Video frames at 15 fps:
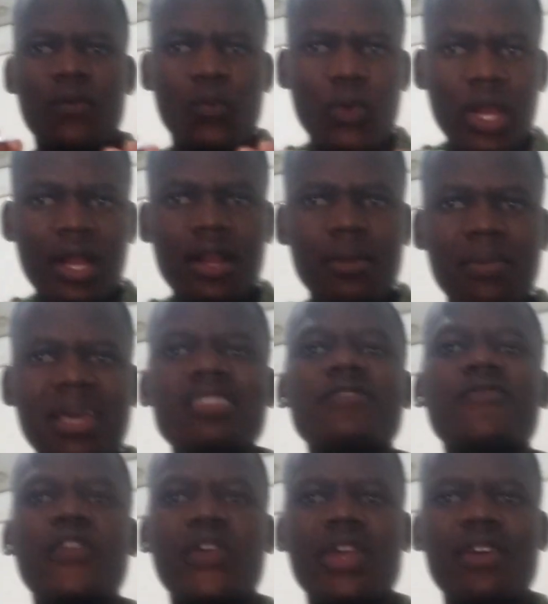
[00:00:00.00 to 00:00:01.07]
will remain
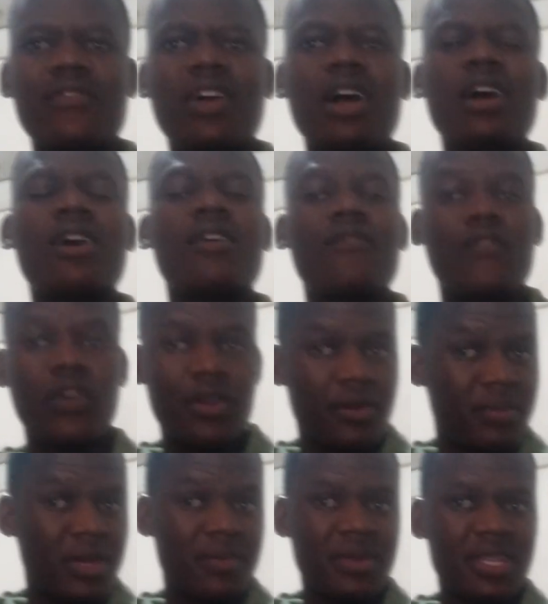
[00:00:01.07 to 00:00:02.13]
forever for
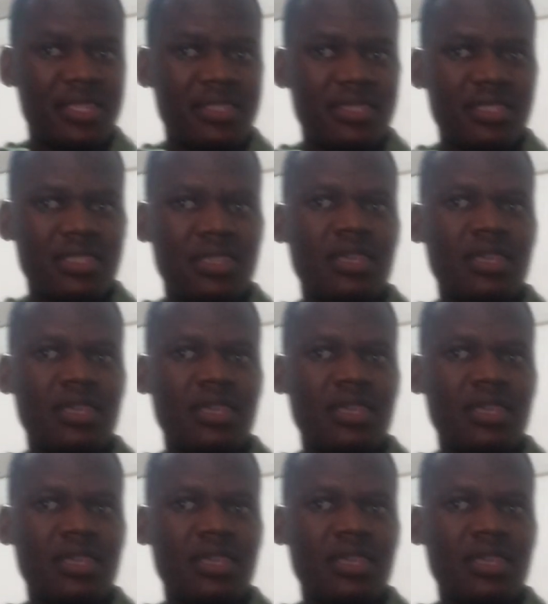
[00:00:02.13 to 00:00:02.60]
remembrance,